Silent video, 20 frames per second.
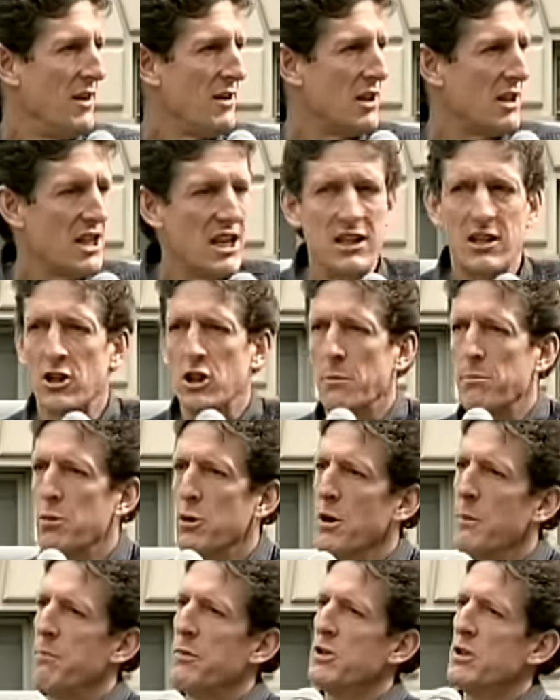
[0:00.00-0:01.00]
To think that the
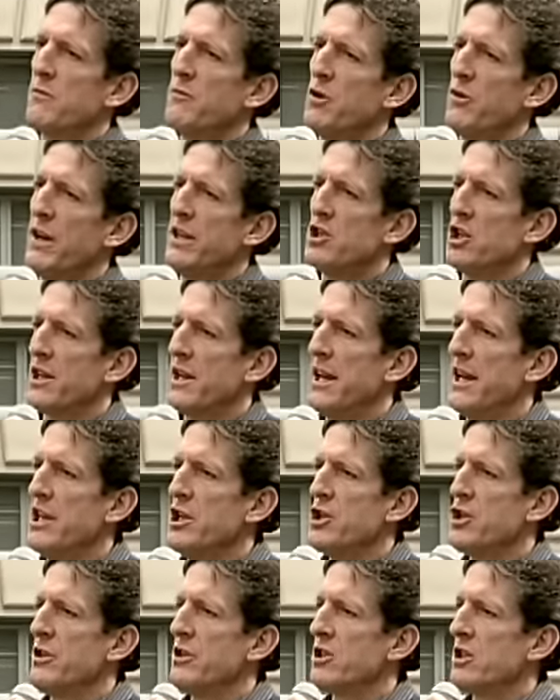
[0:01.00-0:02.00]
purpose of your
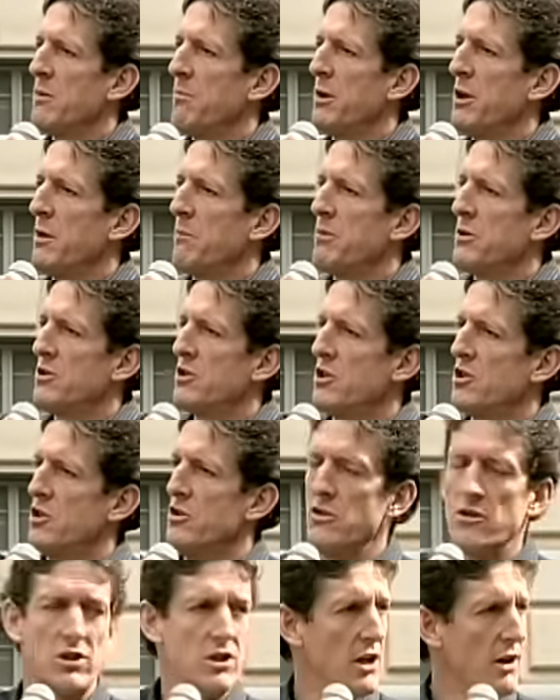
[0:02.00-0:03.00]
education is simply to
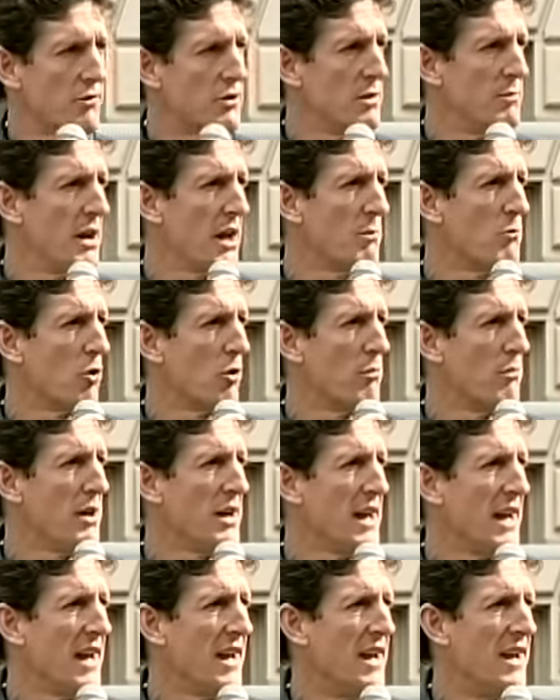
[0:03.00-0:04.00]
position yourself to make more
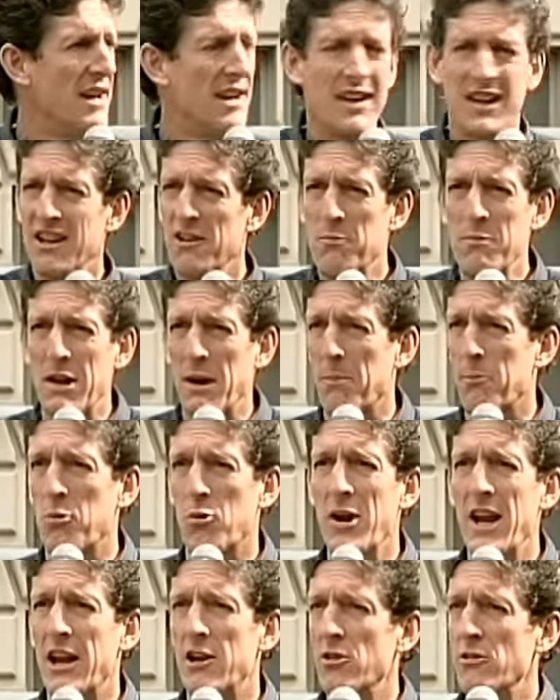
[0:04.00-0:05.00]
money. Give me a
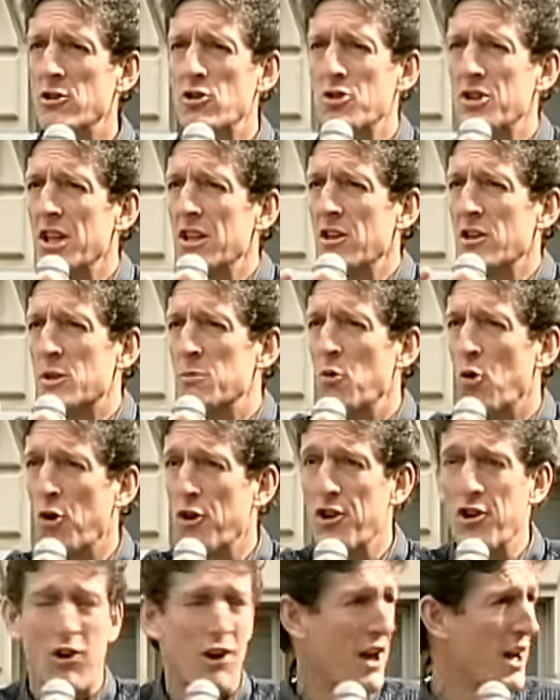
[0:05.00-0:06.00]
break. Don't you think there's
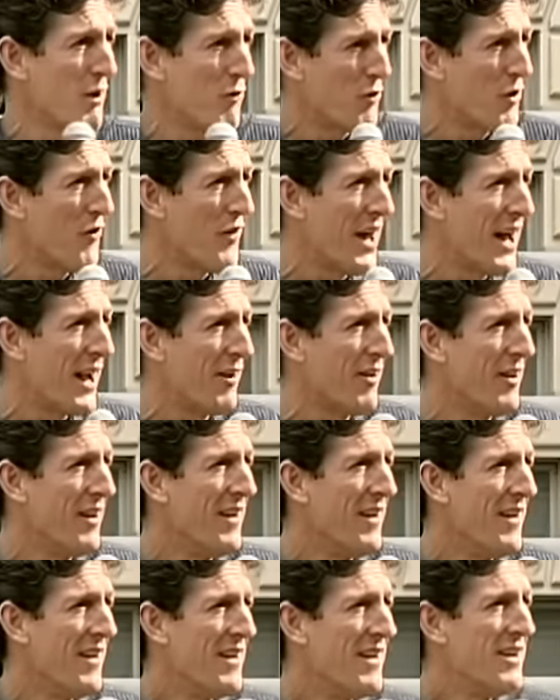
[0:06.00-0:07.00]
more to your life than that?
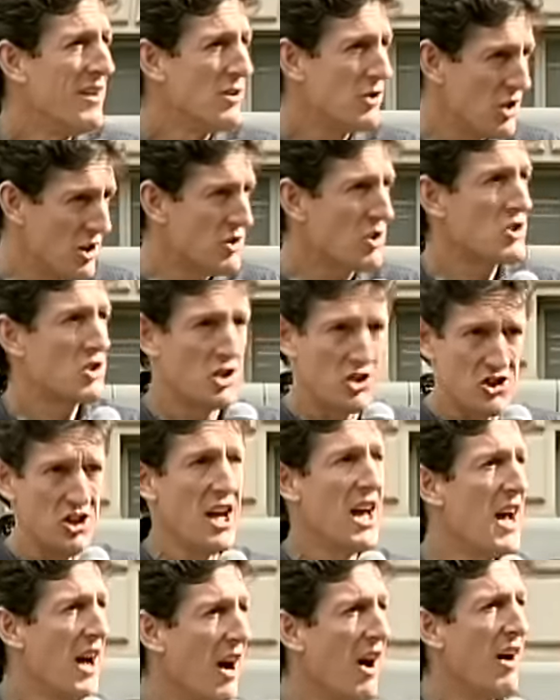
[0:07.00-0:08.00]
Jesus says,
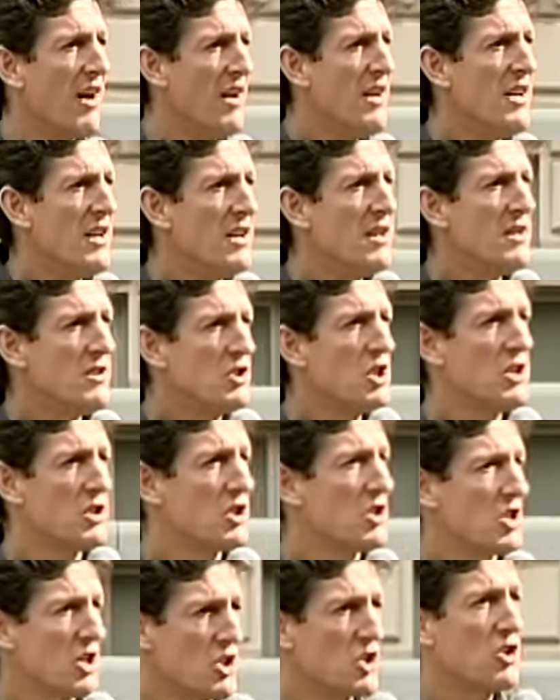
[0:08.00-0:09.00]
yeah.
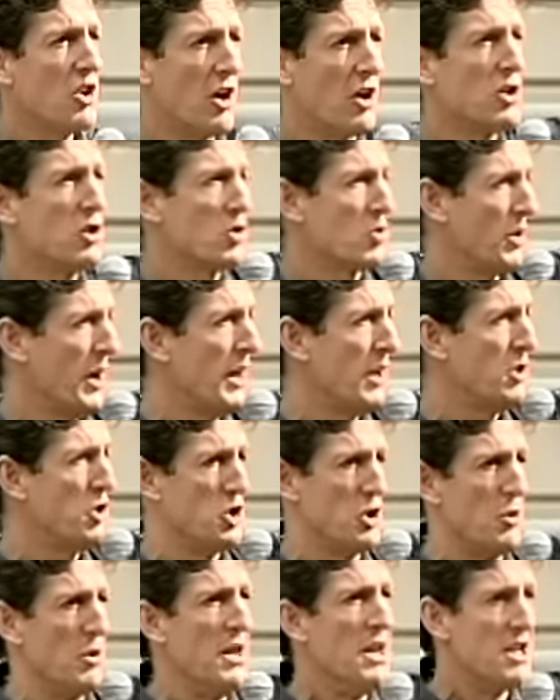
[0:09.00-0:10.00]
Jesus says God
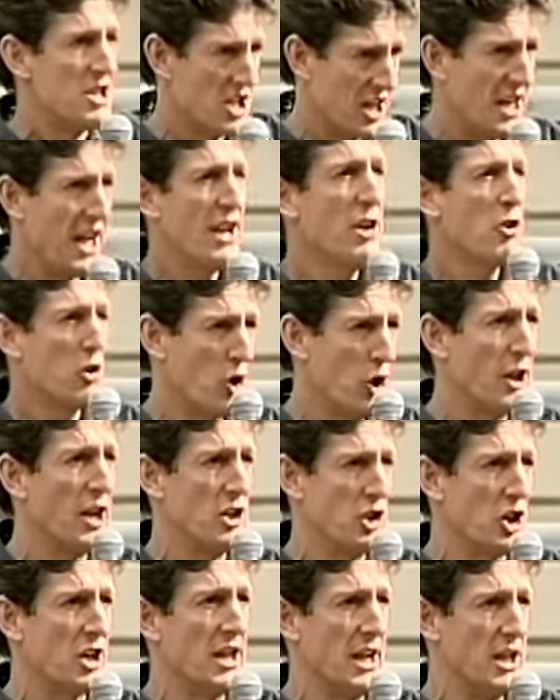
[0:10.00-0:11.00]
created you to get a good
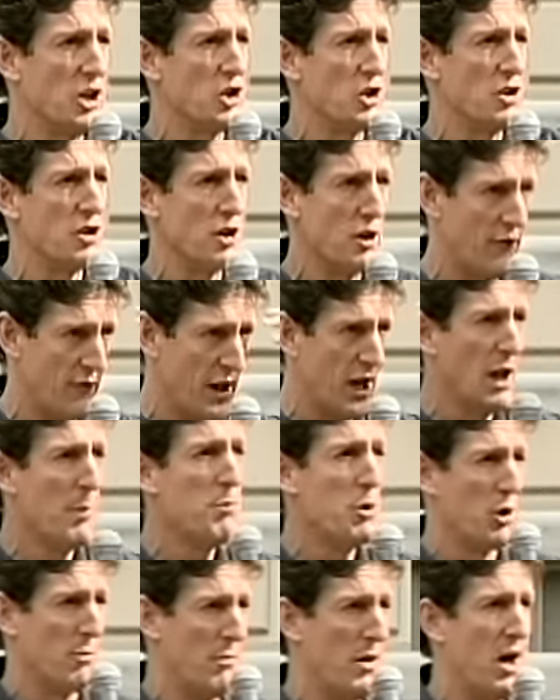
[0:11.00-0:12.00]
education, to
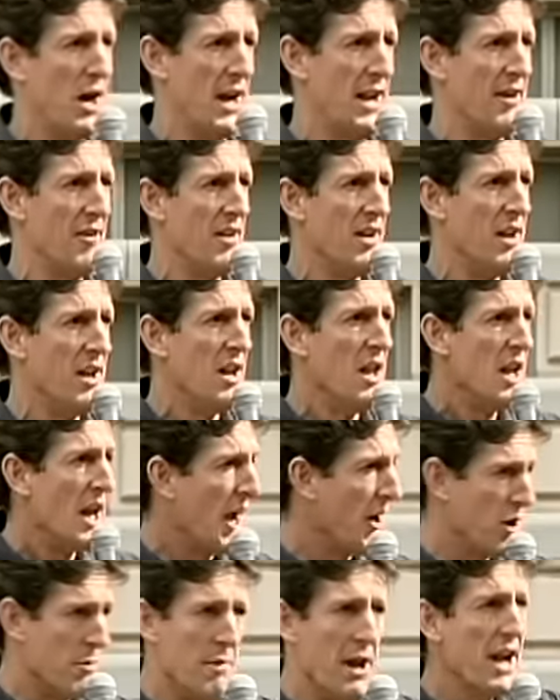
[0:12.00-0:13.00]
develop your mind,
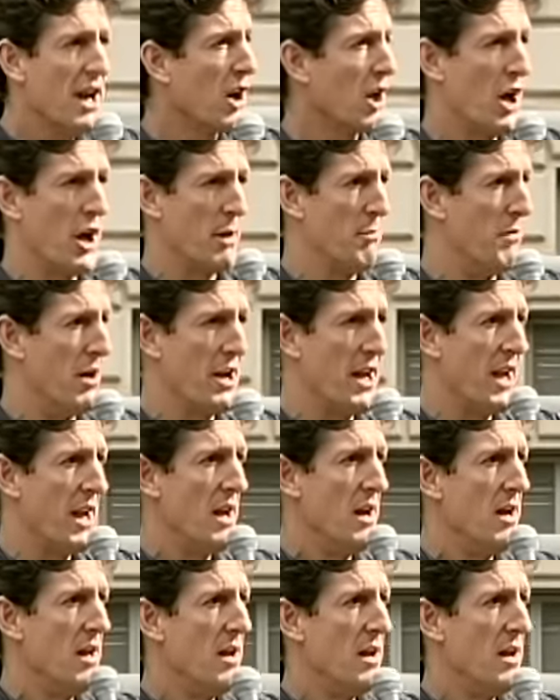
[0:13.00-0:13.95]
and to make a lot of money.